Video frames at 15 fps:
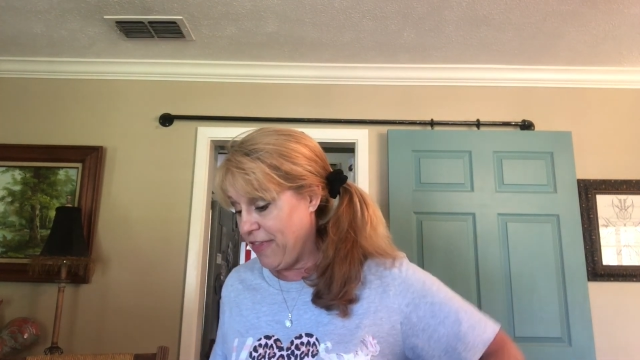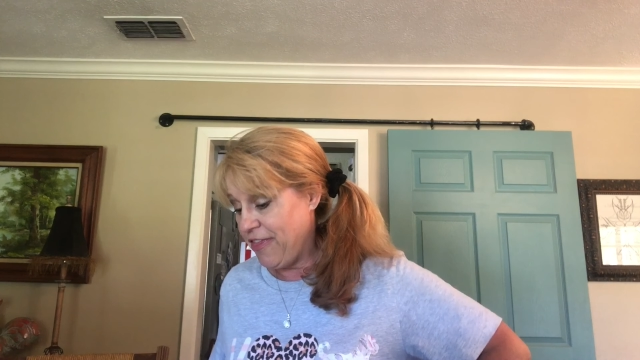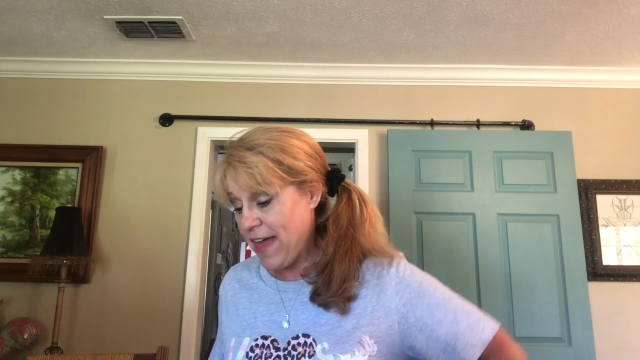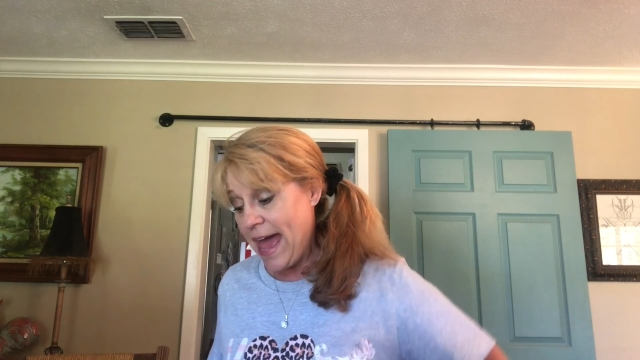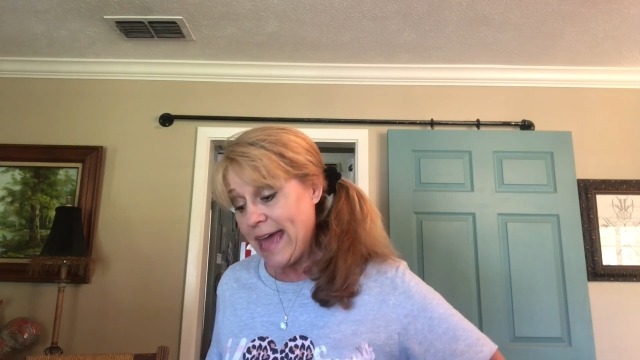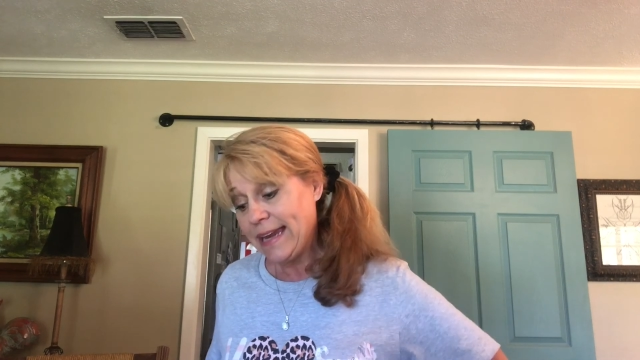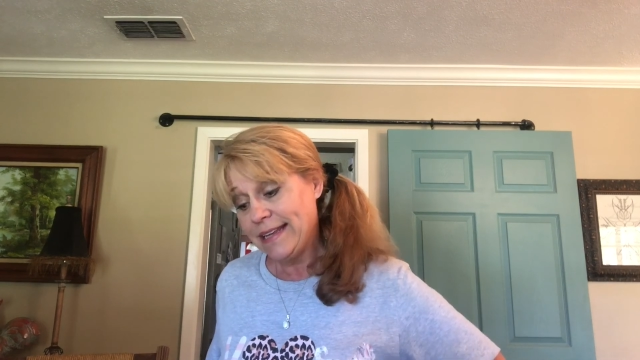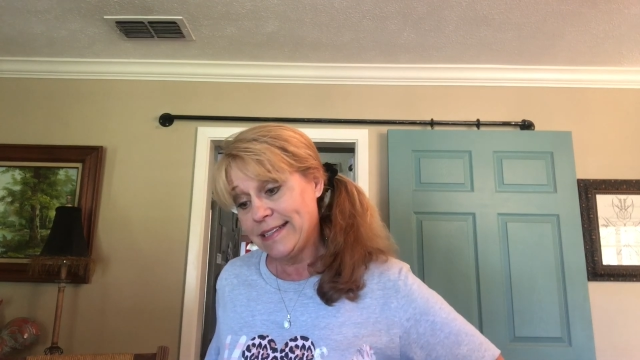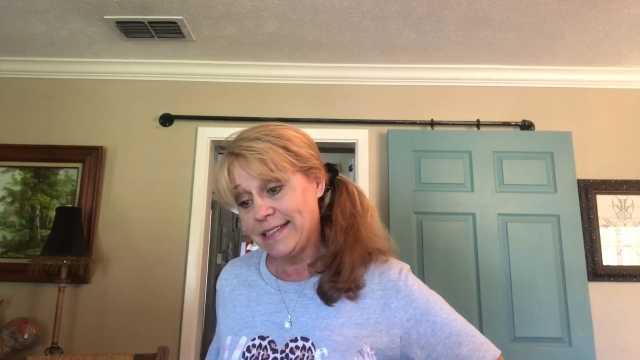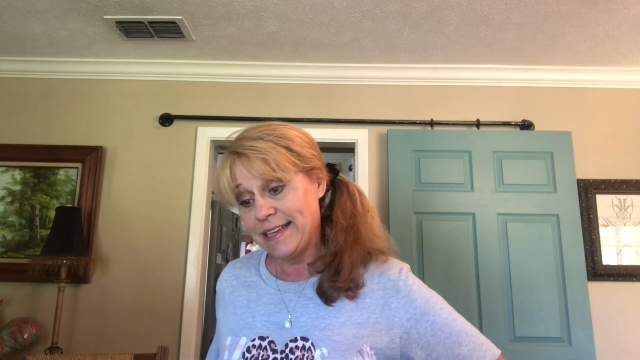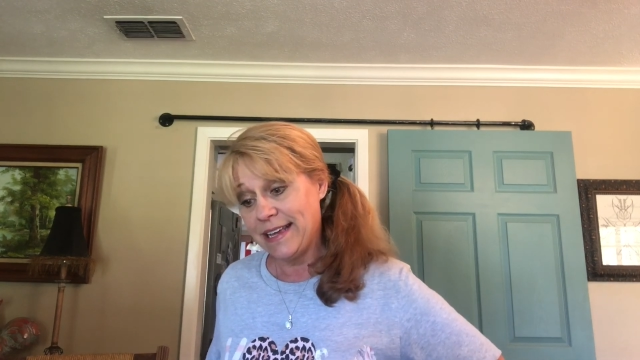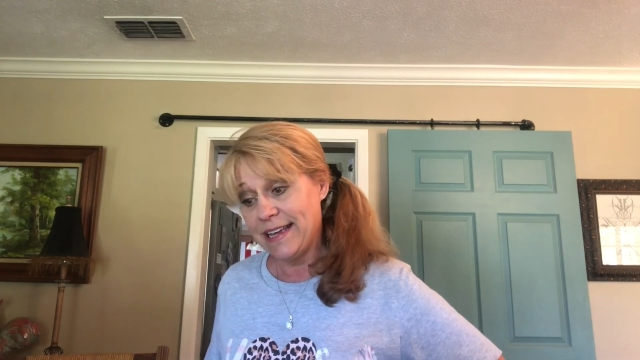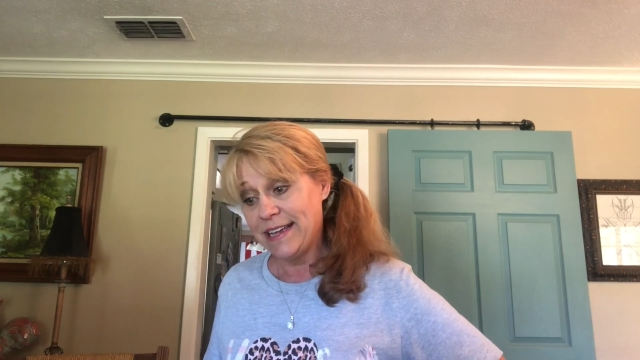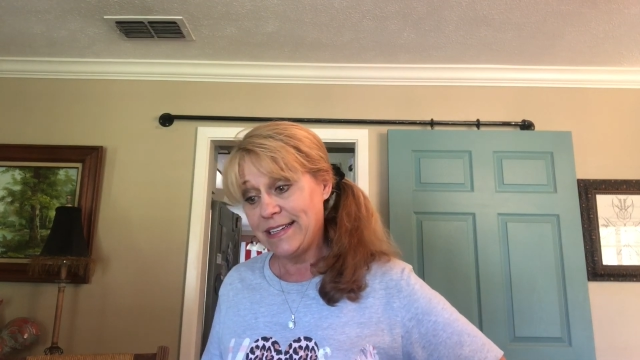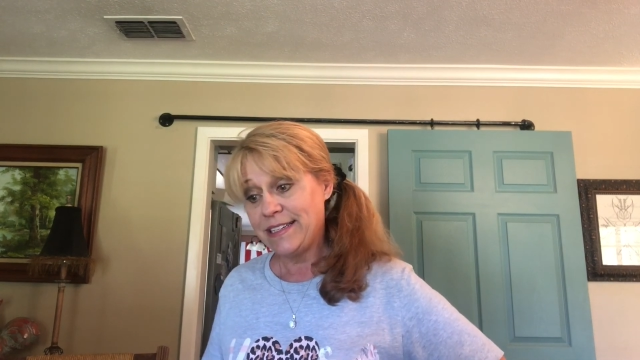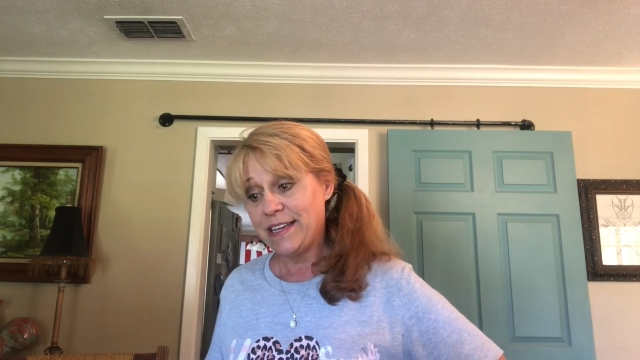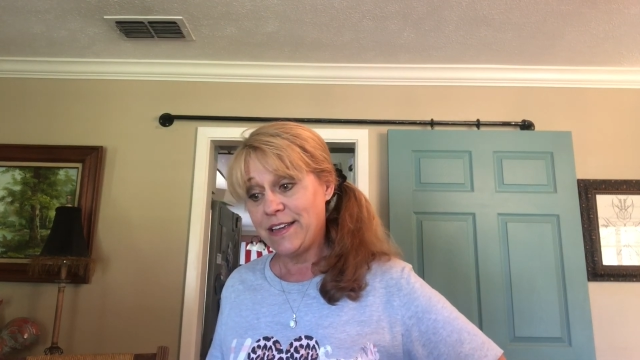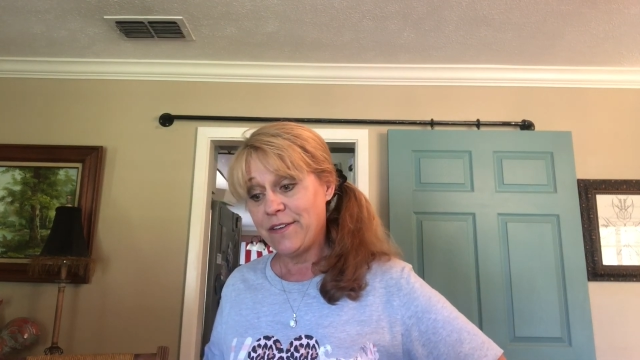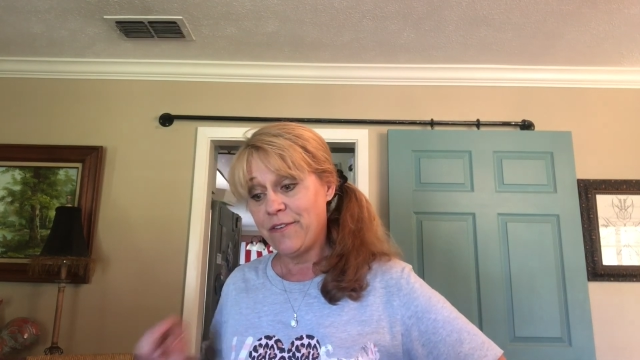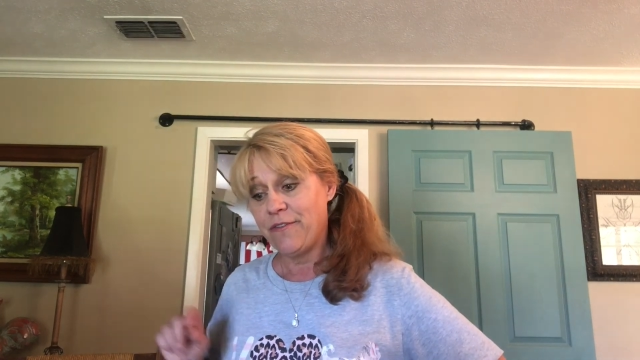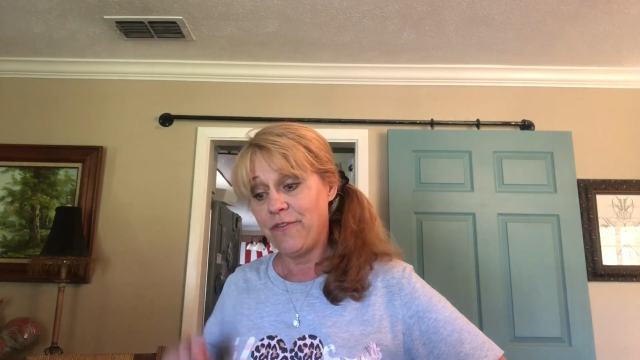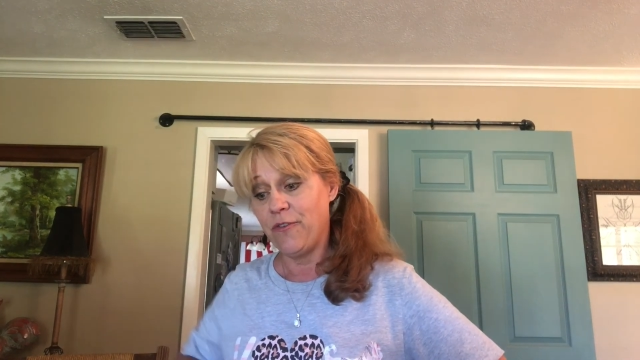That is it
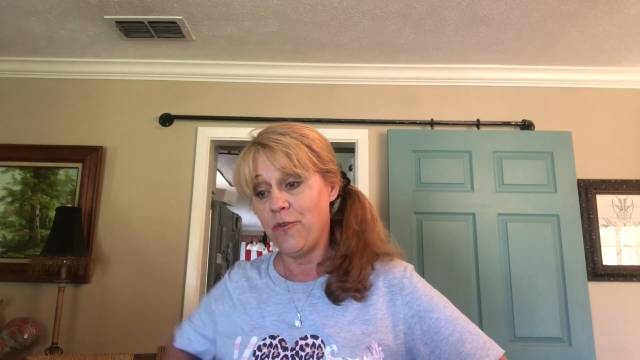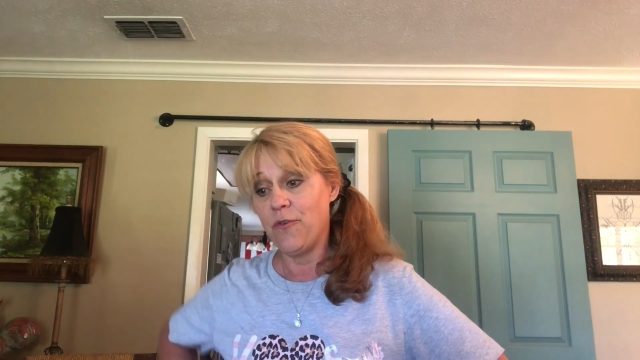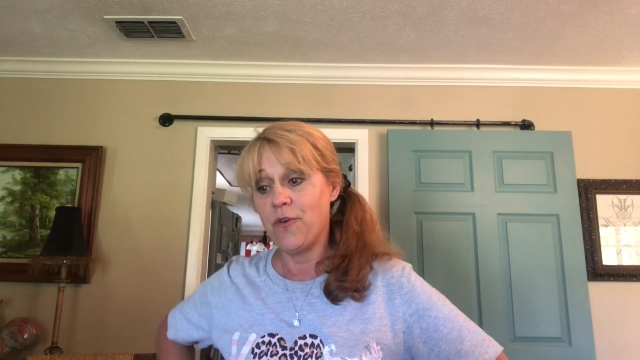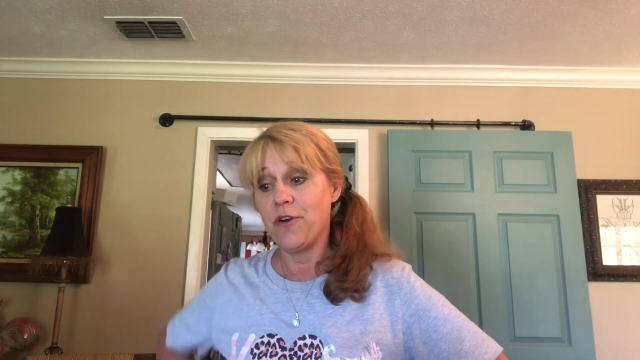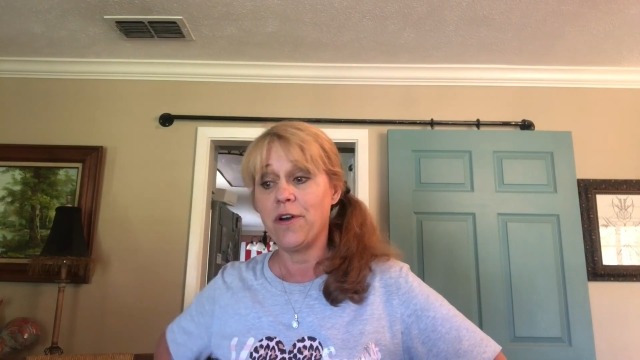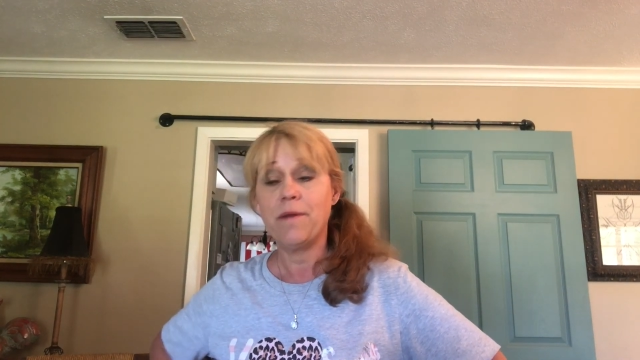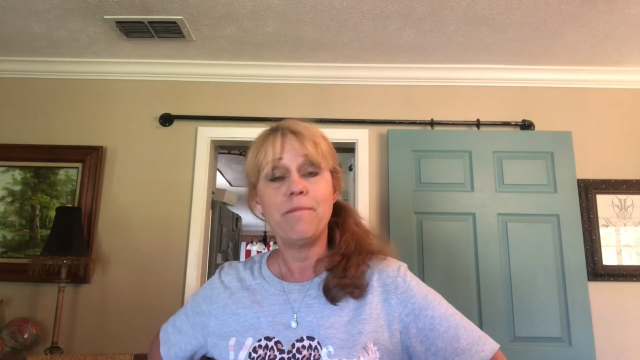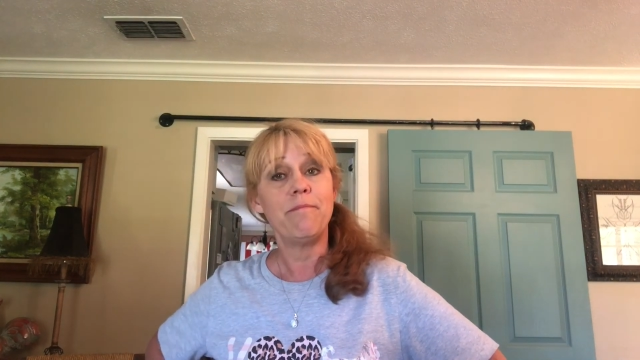for